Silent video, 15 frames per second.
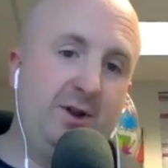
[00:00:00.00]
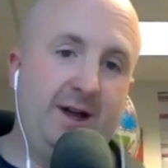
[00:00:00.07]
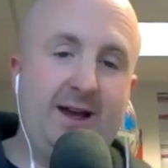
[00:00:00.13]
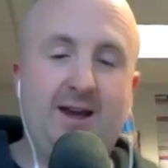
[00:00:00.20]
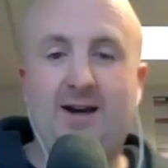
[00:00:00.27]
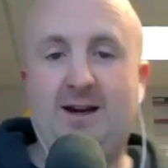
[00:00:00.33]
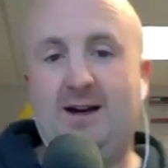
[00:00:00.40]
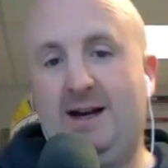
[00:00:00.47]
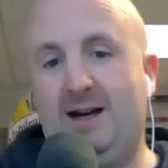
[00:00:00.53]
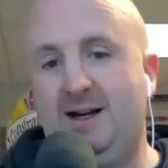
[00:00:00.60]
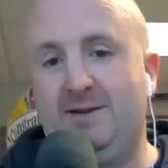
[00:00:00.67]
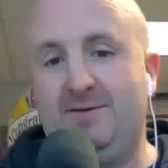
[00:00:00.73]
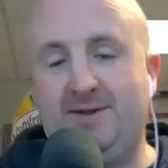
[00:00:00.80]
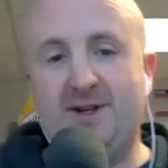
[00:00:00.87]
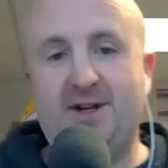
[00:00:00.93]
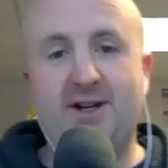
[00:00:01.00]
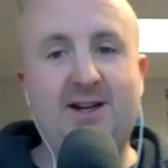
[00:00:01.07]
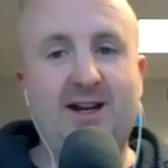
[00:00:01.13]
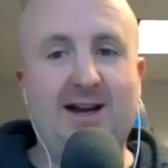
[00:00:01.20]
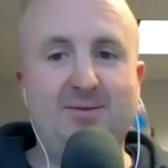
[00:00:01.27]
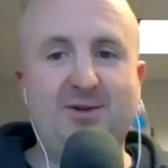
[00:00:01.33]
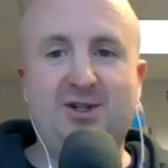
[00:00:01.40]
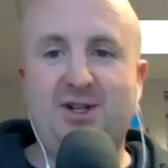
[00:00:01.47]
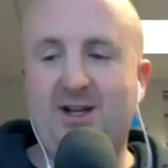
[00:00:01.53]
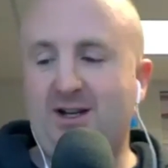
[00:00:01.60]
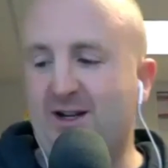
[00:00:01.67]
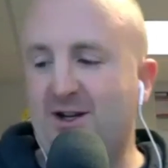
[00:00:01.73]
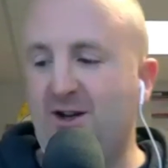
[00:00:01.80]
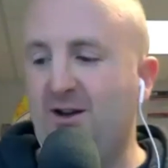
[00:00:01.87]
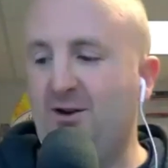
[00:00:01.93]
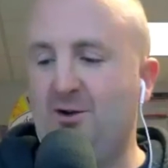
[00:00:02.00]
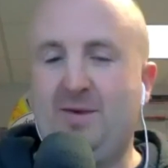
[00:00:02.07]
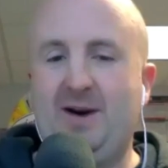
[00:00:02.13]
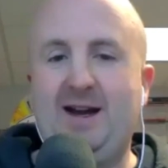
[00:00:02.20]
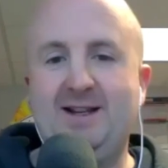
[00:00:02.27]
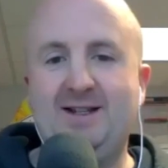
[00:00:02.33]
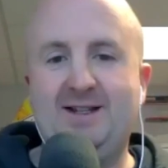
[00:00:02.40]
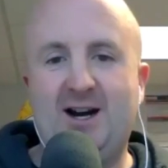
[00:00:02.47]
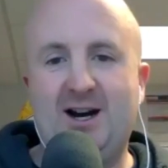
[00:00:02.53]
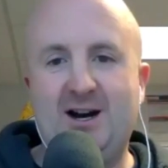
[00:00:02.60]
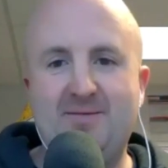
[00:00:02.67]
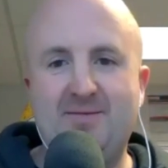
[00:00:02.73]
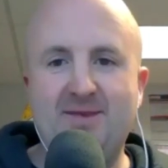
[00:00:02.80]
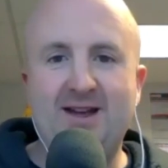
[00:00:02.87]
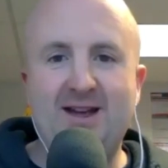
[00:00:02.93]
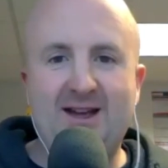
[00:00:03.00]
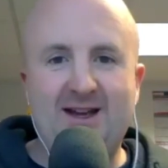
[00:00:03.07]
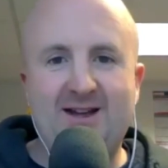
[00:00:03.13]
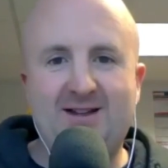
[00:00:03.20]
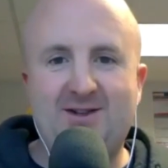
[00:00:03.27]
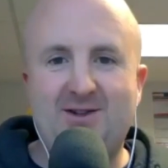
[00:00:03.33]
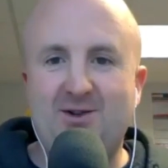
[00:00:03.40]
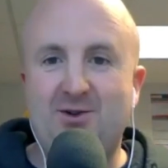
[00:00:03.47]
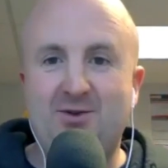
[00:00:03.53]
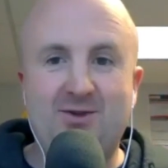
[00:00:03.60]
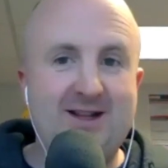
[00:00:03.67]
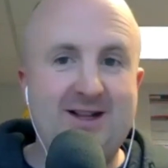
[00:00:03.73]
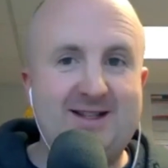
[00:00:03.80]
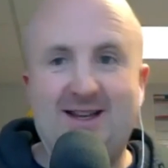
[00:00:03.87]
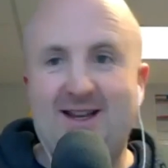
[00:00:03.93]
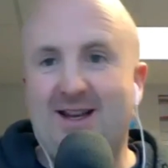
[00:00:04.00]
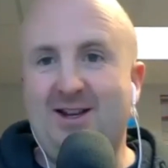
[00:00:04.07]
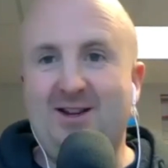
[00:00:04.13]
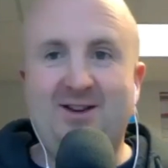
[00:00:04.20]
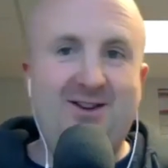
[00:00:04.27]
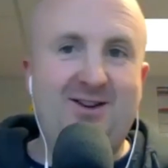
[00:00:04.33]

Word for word: Like uh, I invented a time machine, and you can go back in time to let's say you, know,